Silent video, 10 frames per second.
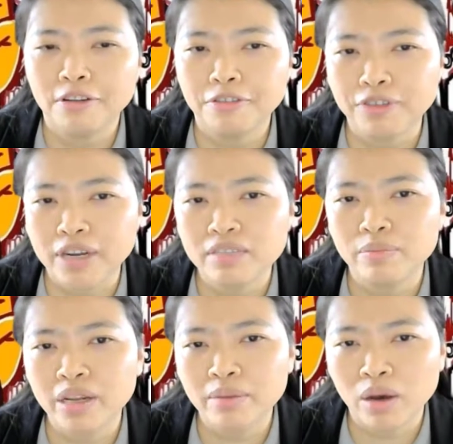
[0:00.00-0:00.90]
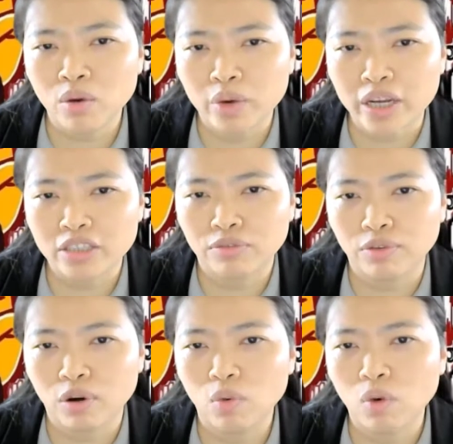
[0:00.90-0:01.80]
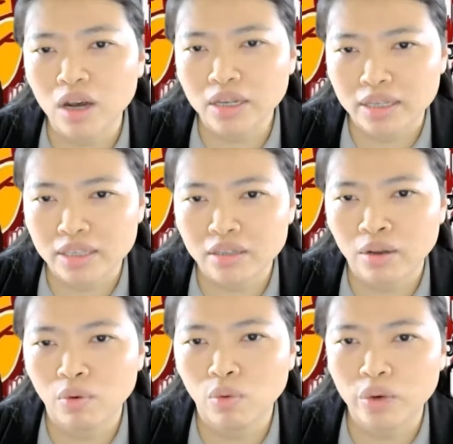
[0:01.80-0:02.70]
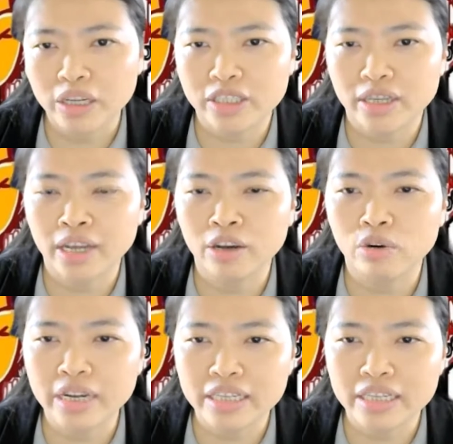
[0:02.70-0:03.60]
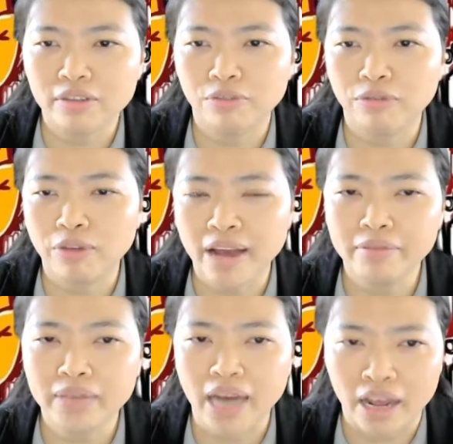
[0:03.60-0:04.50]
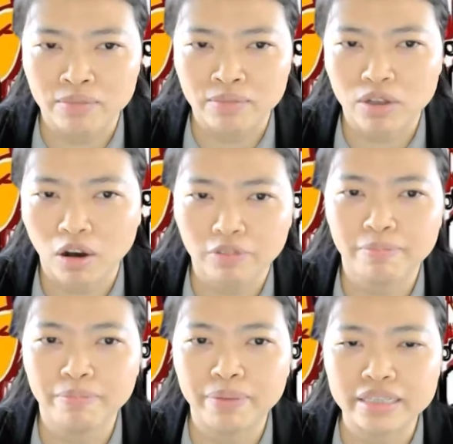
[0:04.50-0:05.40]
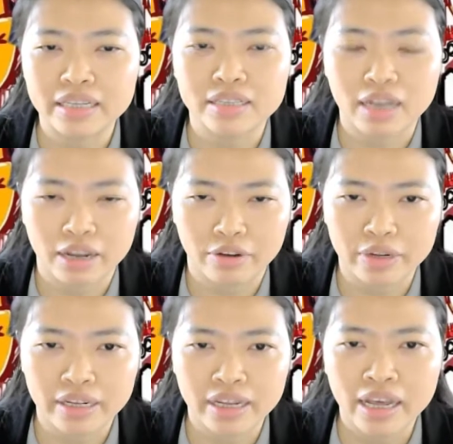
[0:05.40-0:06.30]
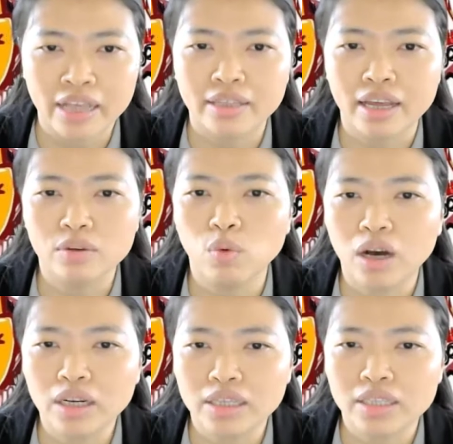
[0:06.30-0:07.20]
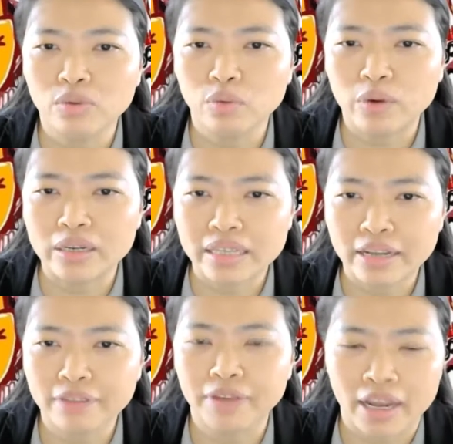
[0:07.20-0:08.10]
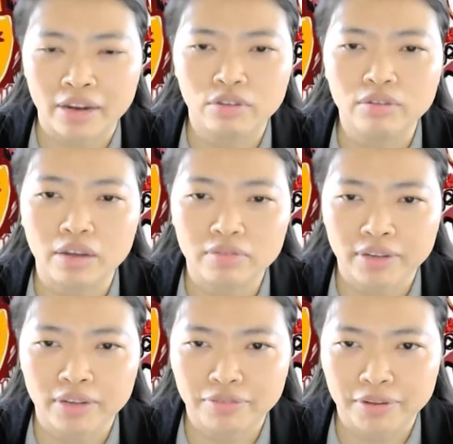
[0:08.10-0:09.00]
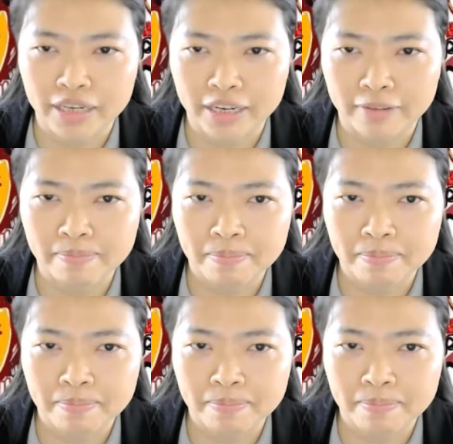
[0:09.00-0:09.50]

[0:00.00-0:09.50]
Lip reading: first minimum wage for workers, which increased 5 times of basic salary that workers received in 2015.